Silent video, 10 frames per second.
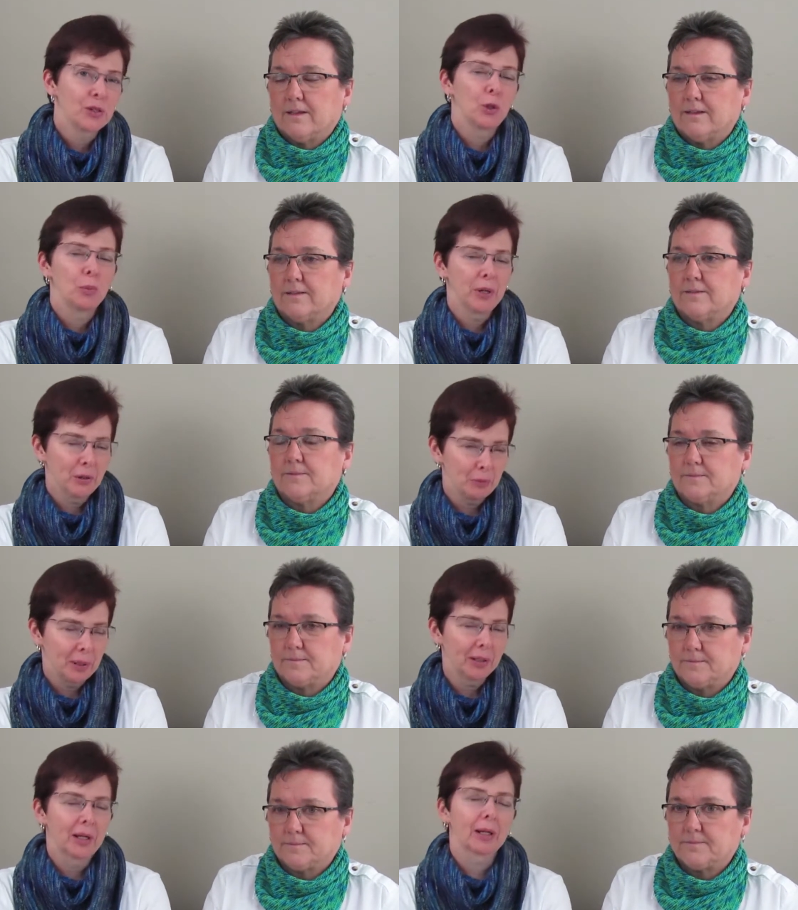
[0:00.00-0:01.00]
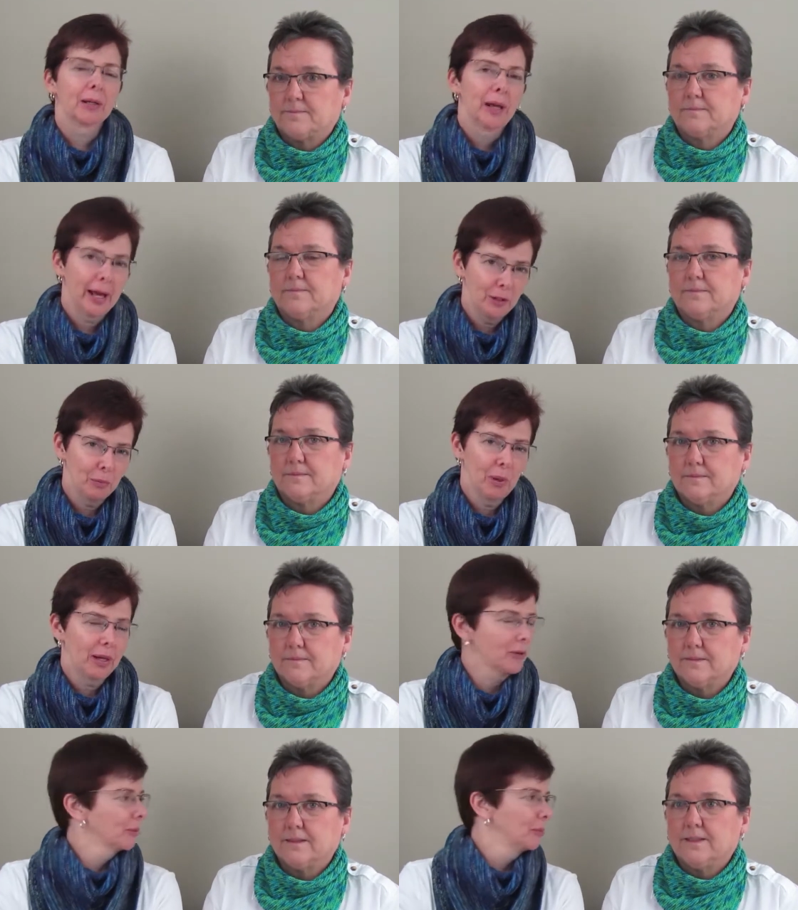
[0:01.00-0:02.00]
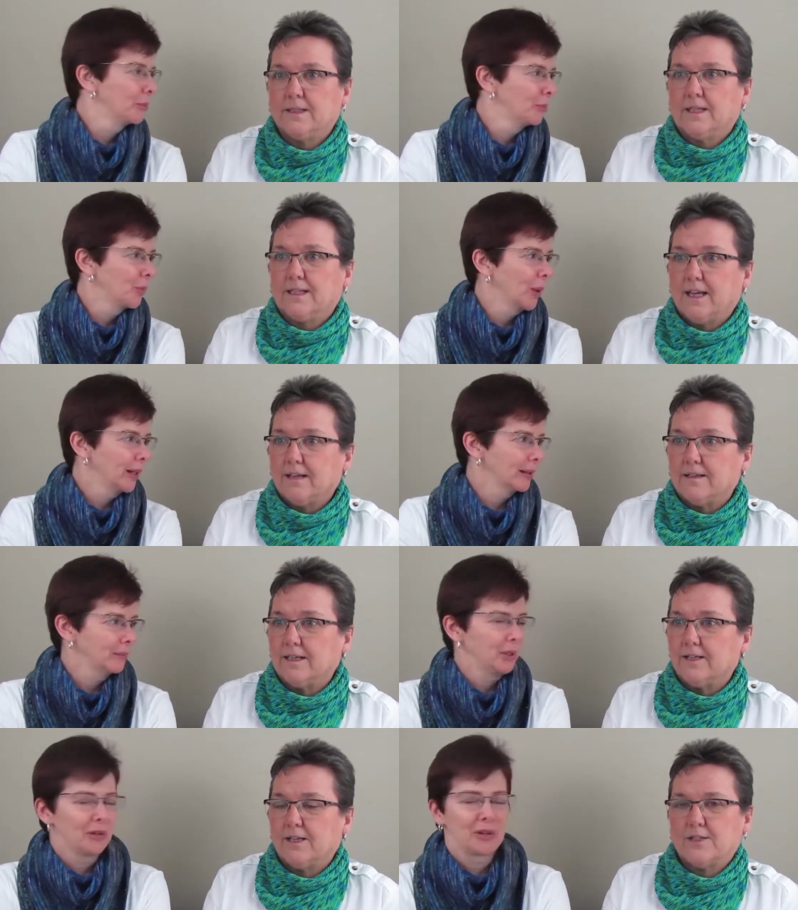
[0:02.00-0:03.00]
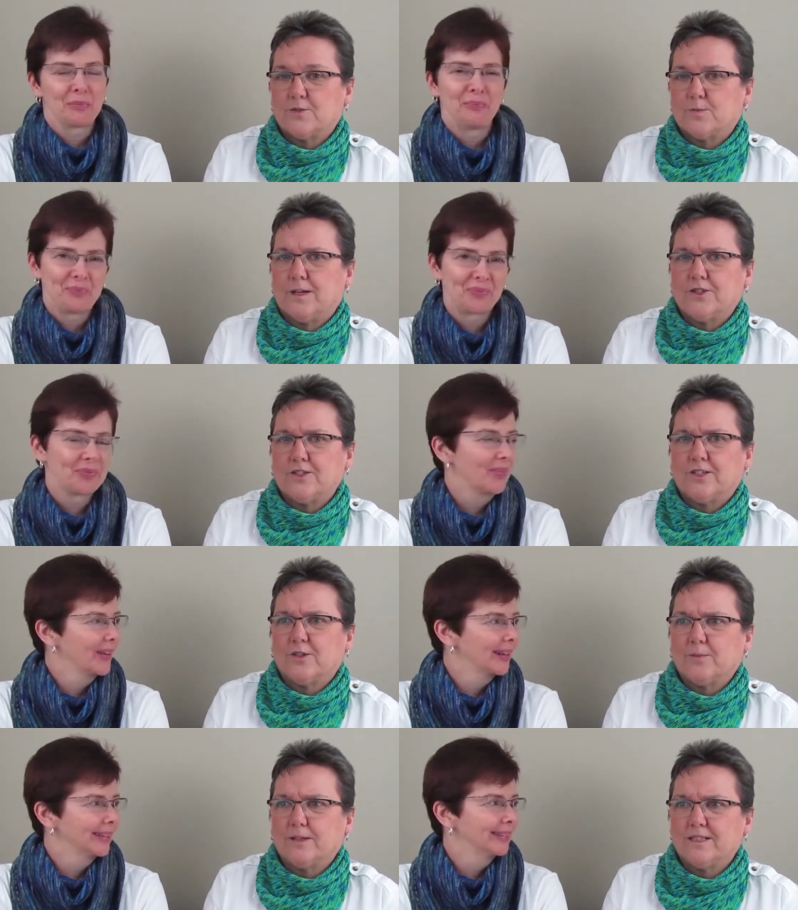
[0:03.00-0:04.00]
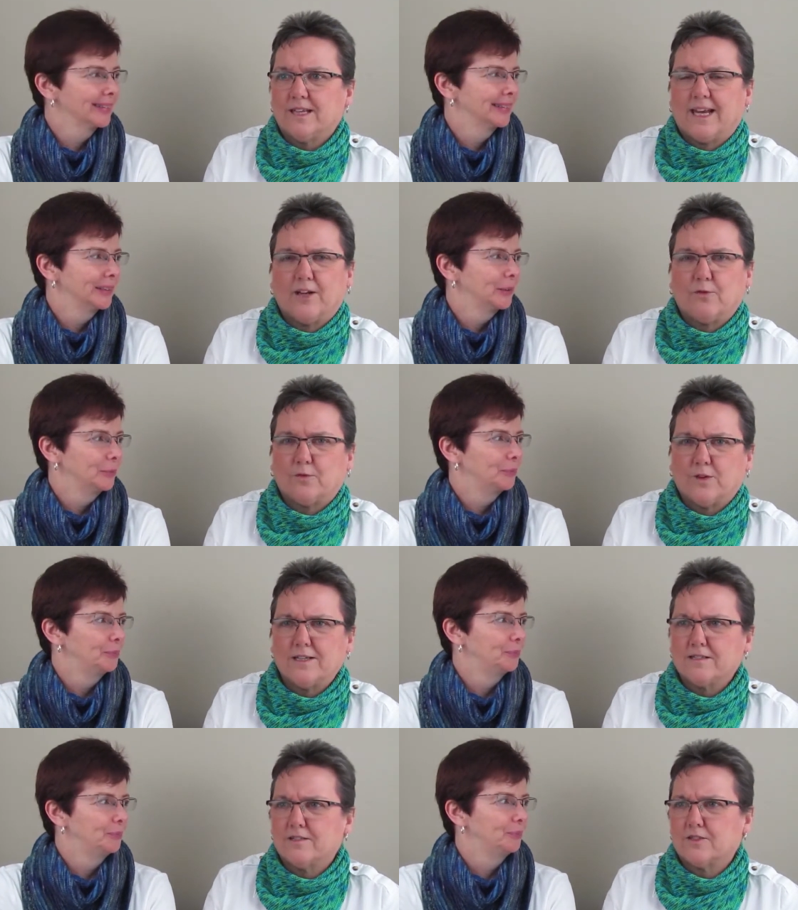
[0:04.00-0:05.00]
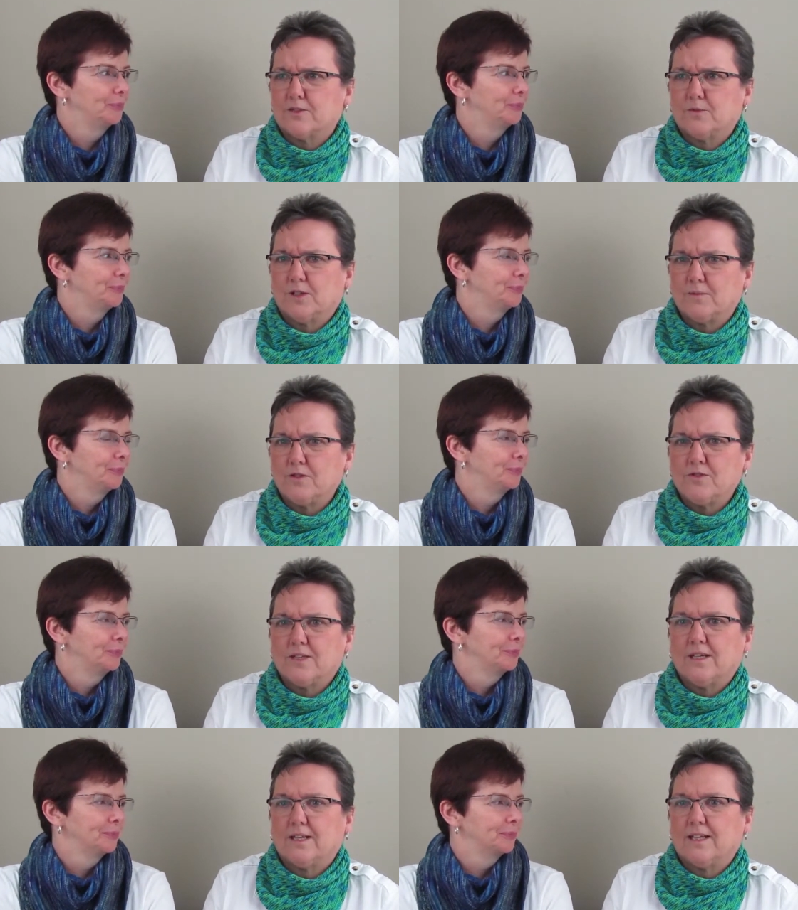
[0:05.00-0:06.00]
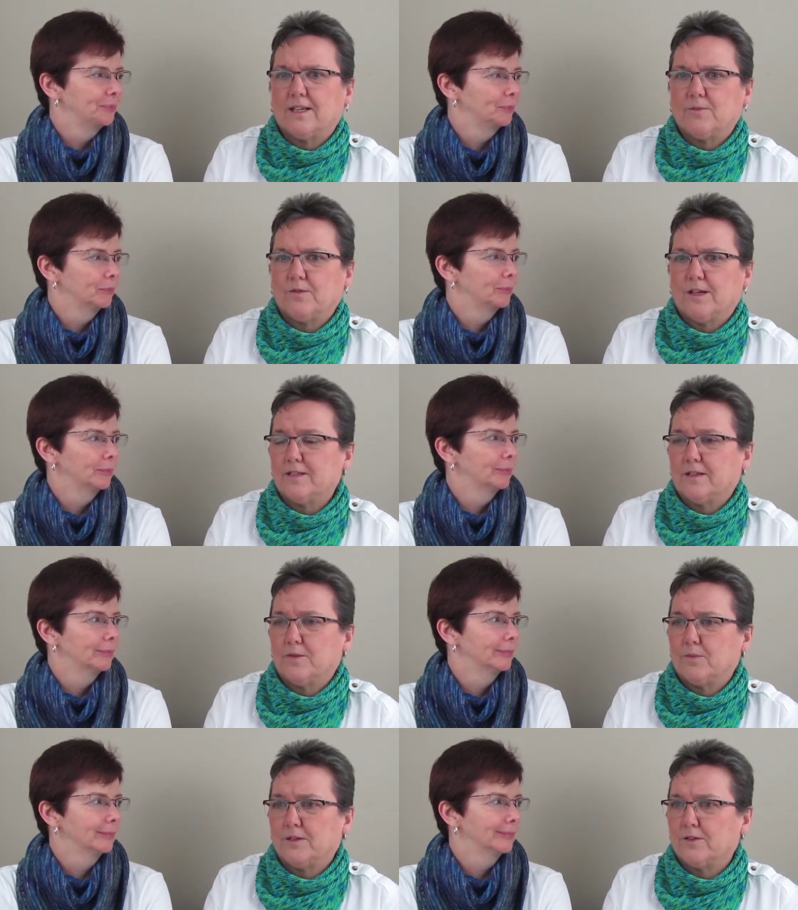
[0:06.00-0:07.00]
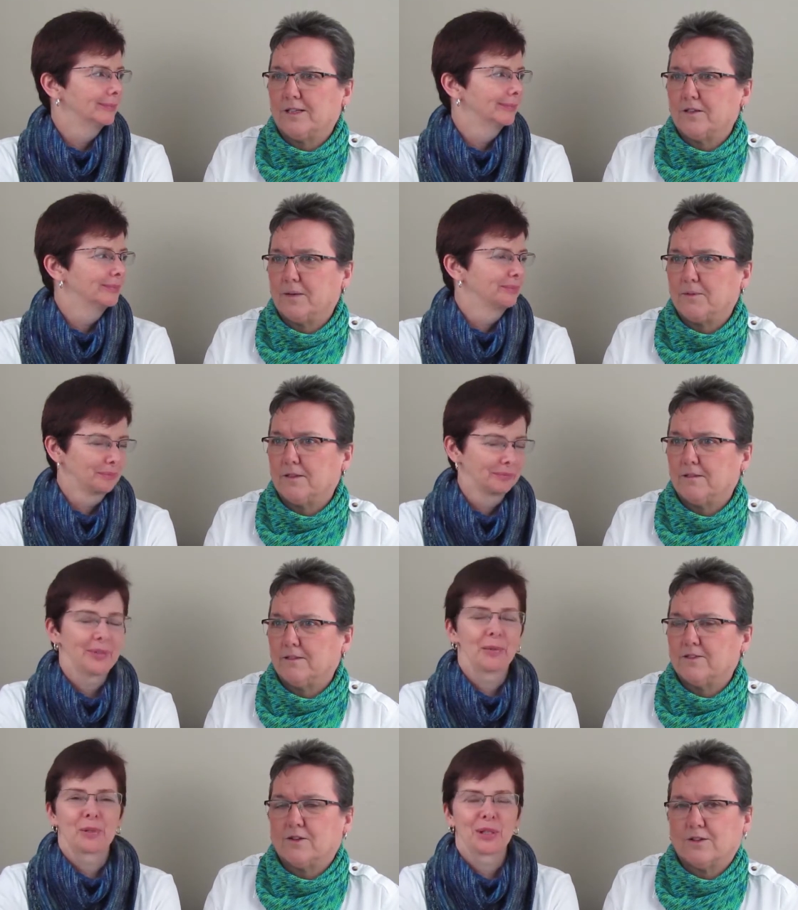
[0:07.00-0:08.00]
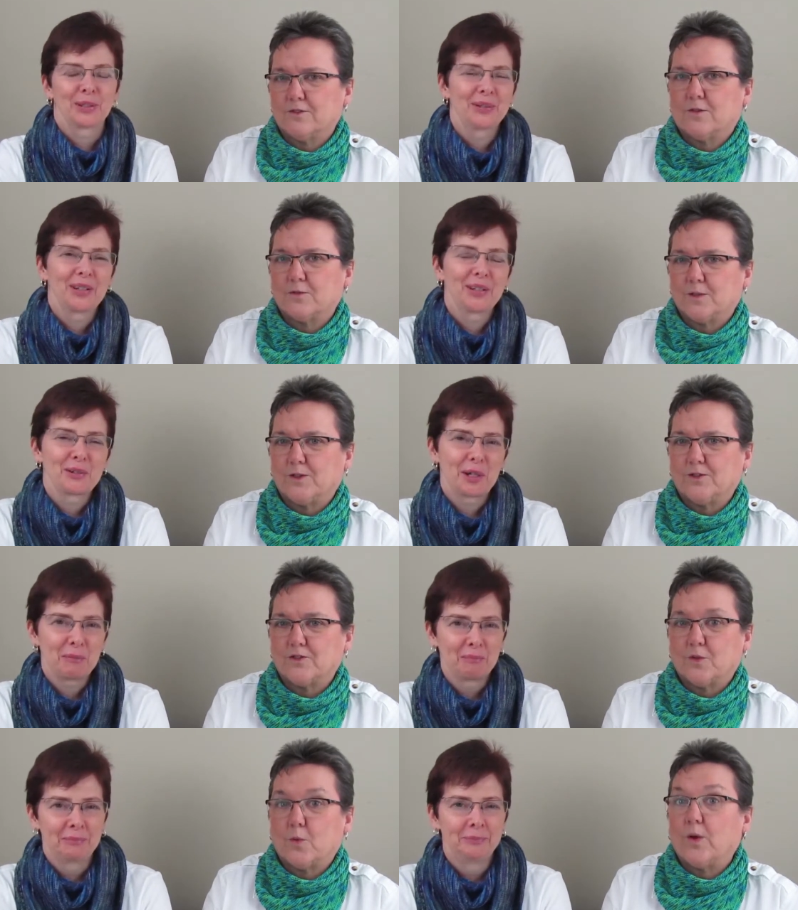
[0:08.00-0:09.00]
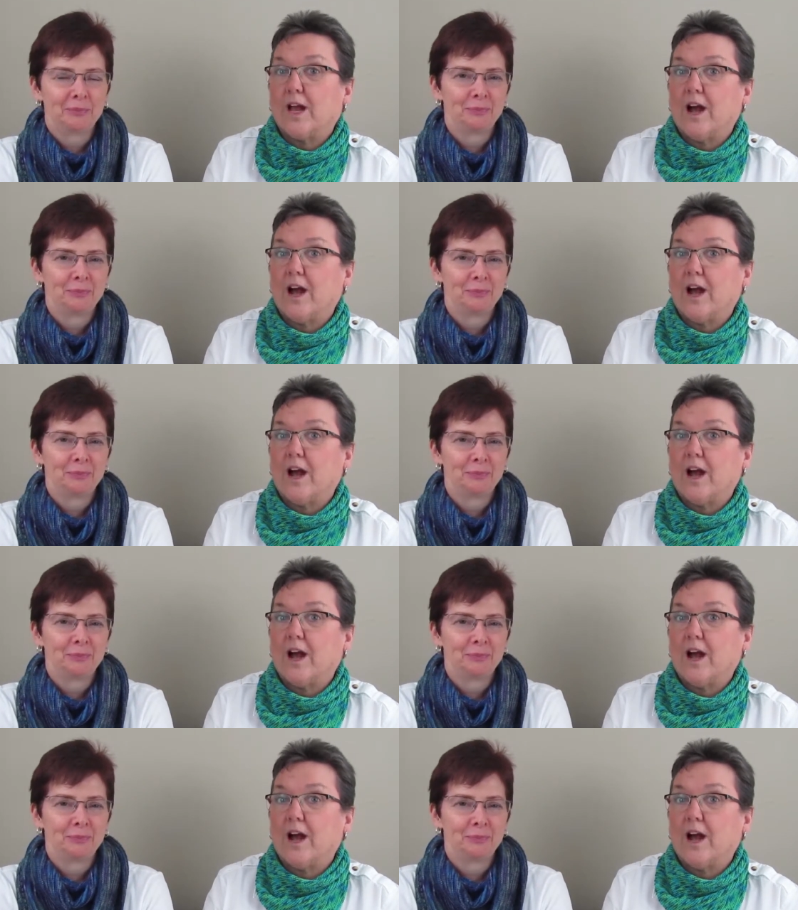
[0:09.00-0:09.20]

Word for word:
Speaker 1: So you bring your picnic and you buy your yeah, and it's
Speaker 2: it's just a great place to hang out with friends, listen to some great music, and we've had nothing but a great time there. Yeah, so absolutely, that's, that's right. So we